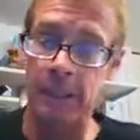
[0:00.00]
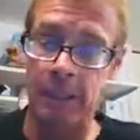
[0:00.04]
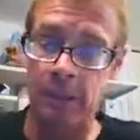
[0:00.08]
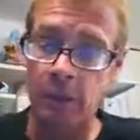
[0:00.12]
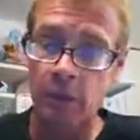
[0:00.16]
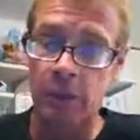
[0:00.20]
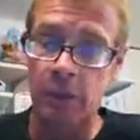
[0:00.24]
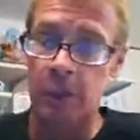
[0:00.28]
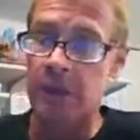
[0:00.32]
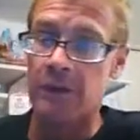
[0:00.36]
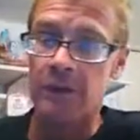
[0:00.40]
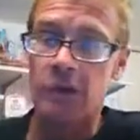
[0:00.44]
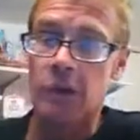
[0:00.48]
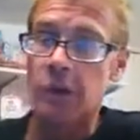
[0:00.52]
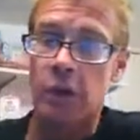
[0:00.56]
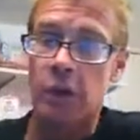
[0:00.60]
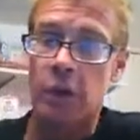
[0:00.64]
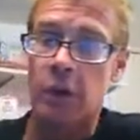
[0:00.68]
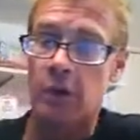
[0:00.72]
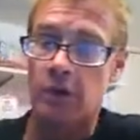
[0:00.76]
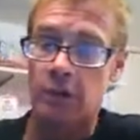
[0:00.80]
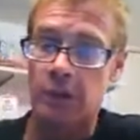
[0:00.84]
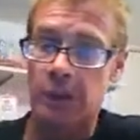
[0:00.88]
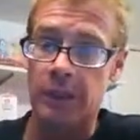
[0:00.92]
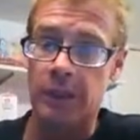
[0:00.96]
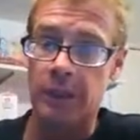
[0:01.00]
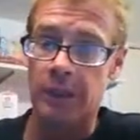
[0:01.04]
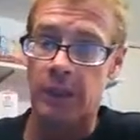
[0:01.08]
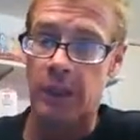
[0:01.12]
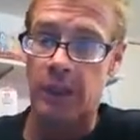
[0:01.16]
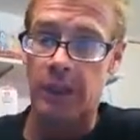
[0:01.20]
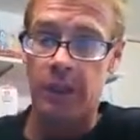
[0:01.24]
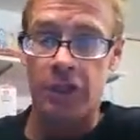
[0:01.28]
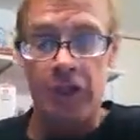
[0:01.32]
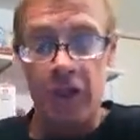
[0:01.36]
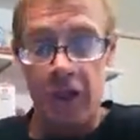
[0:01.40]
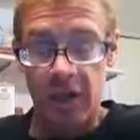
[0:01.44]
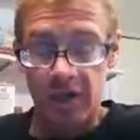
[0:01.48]
then that would never tolerate the
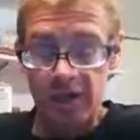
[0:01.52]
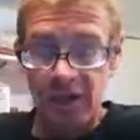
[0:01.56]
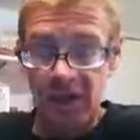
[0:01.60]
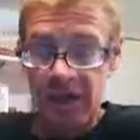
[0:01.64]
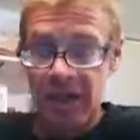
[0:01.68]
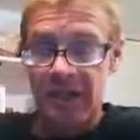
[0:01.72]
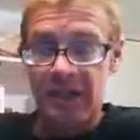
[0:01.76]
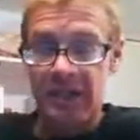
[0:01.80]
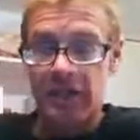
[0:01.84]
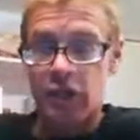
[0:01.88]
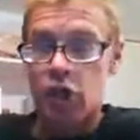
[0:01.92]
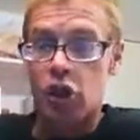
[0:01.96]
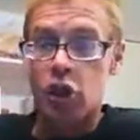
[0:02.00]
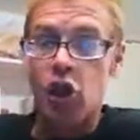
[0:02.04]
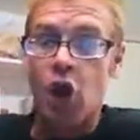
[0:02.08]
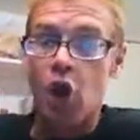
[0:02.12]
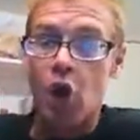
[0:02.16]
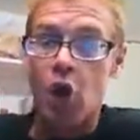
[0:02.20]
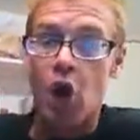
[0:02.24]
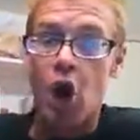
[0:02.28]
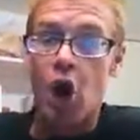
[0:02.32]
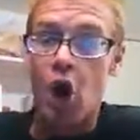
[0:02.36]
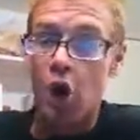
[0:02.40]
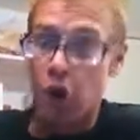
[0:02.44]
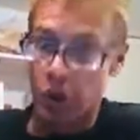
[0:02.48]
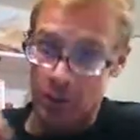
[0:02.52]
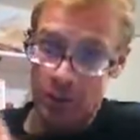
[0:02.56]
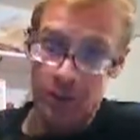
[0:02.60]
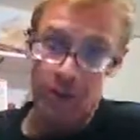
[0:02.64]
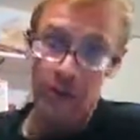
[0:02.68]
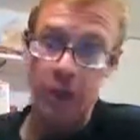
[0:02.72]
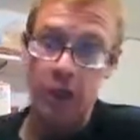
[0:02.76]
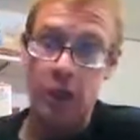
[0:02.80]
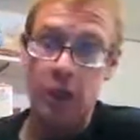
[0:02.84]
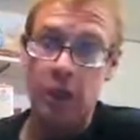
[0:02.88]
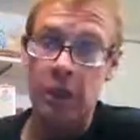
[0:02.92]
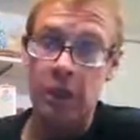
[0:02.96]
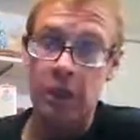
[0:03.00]
kind of stuff today's so-called
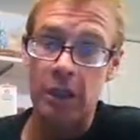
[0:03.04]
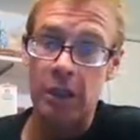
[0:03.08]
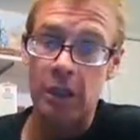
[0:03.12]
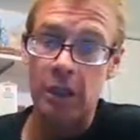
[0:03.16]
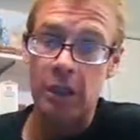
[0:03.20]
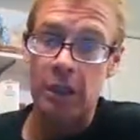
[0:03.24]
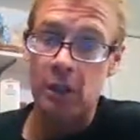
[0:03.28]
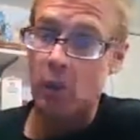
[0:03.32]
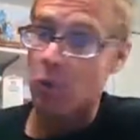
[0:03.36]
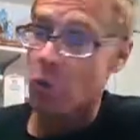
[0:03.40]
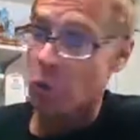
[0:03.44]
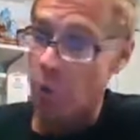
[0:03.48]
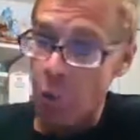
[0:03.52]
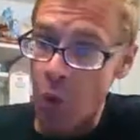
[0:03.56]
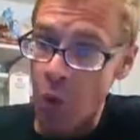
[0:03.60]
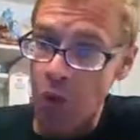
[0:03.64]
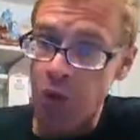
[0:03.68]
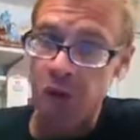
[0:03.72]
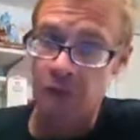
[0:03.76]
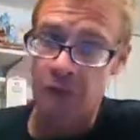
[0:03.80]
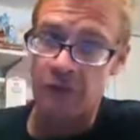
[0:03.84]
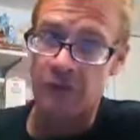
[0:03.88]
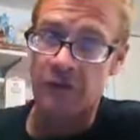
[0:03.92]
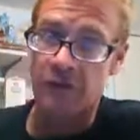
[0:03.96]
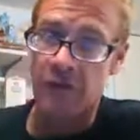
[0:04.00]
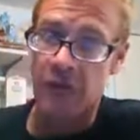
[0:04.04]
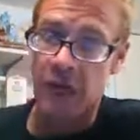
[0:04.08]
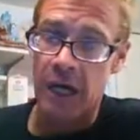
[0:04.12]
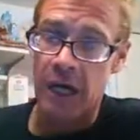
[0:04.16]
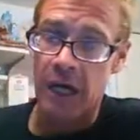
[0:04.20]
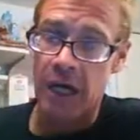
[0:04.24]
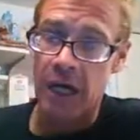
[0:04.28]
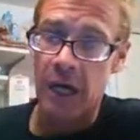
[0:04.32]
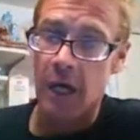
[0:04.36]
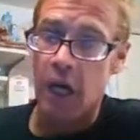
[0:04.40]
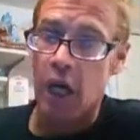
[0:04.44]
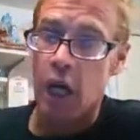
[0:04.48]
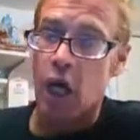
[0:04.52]
American
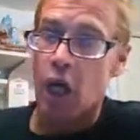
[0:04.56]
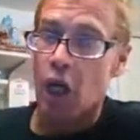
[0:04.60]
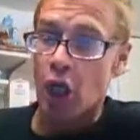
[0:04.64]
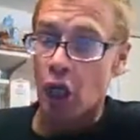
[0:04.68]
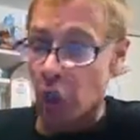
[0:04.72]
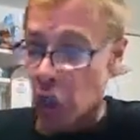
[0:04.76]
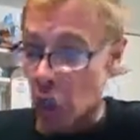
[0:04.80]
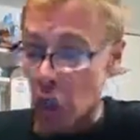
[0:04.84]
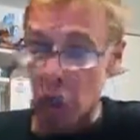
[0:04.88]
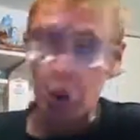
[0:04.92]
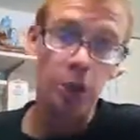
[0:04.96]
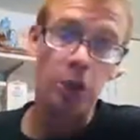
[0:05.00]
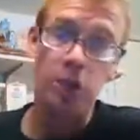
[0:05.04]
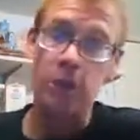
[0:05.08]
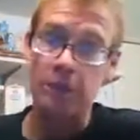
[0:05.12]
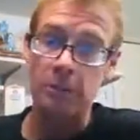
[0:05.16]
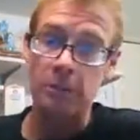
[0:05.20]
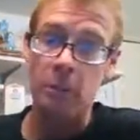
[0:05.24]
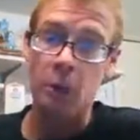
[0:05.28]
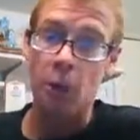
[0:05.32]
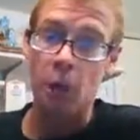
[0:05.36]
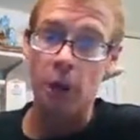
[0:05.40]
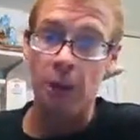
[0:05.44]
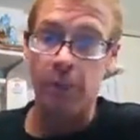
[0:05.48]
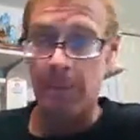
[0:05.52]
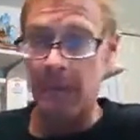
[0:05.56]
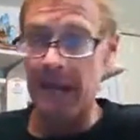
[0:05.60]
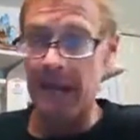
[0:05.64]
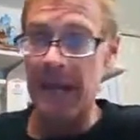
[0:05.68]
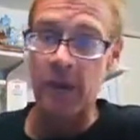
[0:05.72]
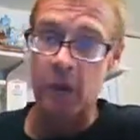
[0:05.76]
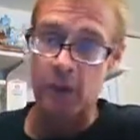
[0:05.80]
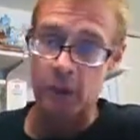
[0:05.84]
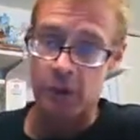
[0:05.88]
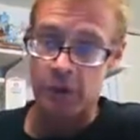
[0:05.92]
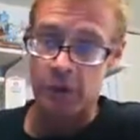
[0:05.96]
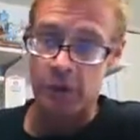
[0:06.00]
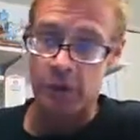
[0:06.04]
wussified girly boy
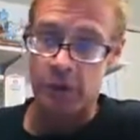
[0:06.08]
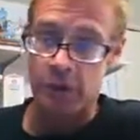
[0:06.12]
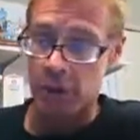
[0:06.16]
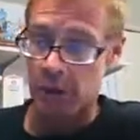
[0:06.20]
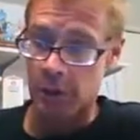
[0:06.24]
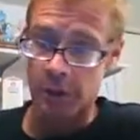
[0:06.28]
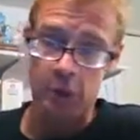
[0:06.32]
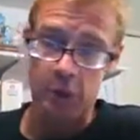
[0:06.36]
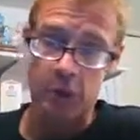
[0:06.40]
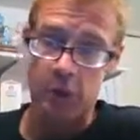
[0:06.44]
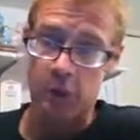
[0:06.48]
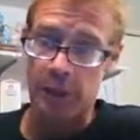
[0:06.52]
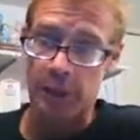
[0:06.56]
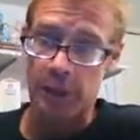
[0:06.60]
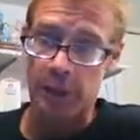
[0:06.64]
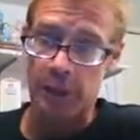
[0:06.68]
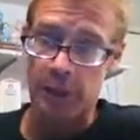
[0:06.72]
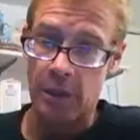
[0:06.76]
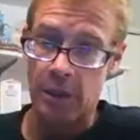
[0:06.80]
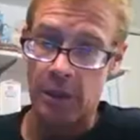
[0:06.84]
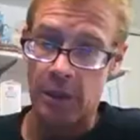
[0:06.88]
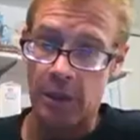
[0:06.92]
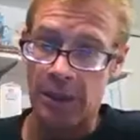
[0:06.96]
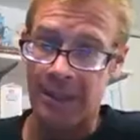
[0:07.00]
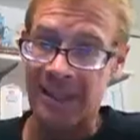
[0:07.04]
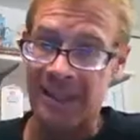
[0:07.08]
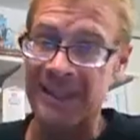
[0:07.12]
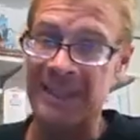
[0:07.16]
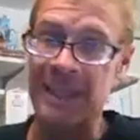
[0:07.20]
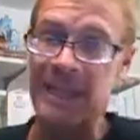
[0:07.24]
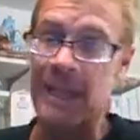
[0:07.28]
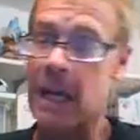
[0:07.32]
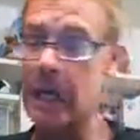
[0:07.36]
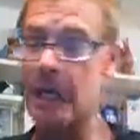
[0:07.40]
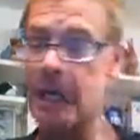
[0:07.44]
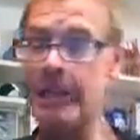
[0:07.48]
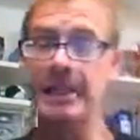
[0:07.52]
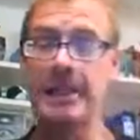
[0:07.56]
males are doing.
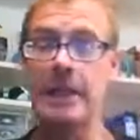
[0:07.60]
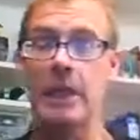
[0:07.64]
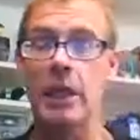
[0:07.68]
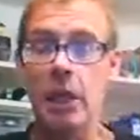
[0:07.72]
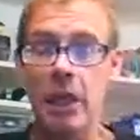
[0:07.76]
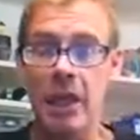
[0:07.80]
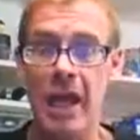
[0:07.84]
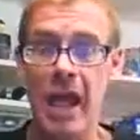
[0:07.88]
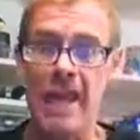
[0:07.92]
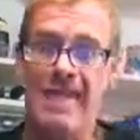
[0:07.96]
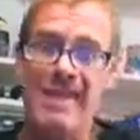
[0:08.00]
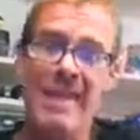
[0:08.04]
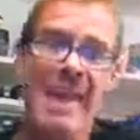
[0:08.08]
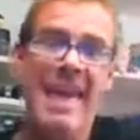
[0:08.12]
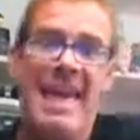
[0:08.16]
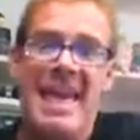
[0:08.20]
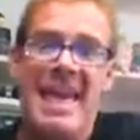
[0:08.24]
Getting on the internet.